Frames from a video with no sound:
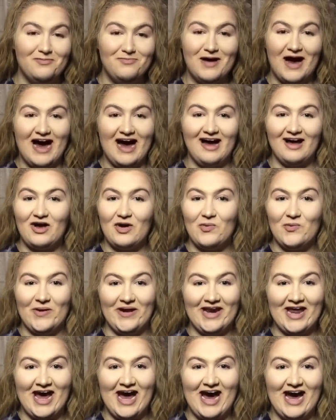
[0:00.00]
back
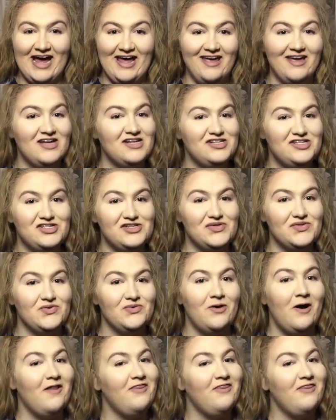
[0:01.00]
when I do